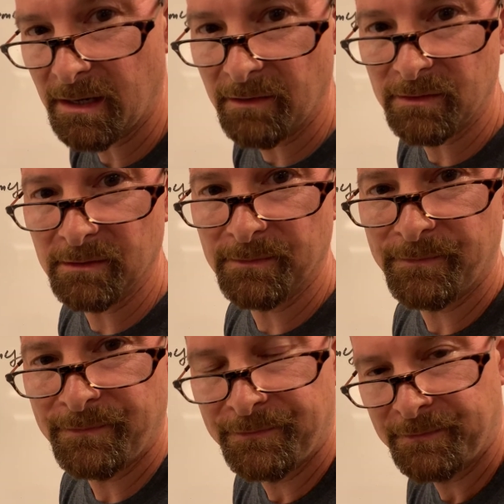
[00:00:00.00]
have to.
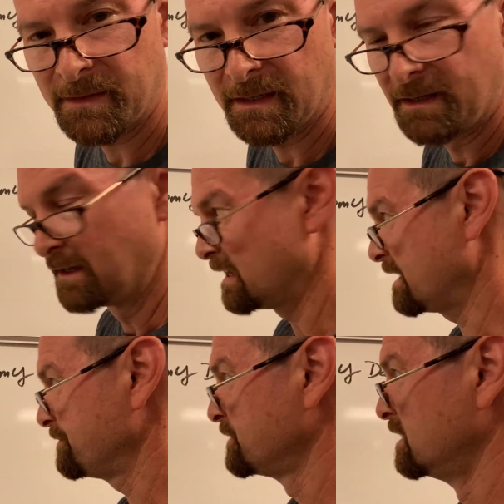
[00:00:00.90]
Yeah.
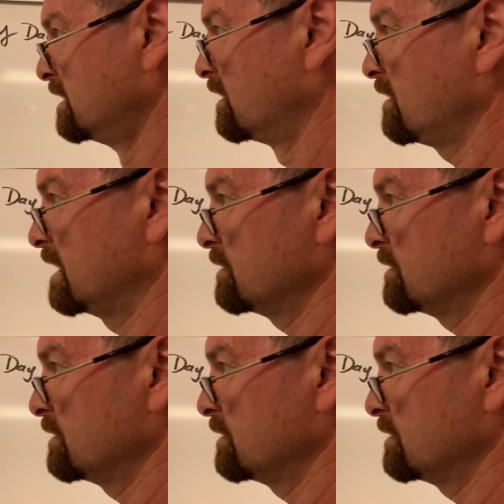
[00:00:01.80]
All right,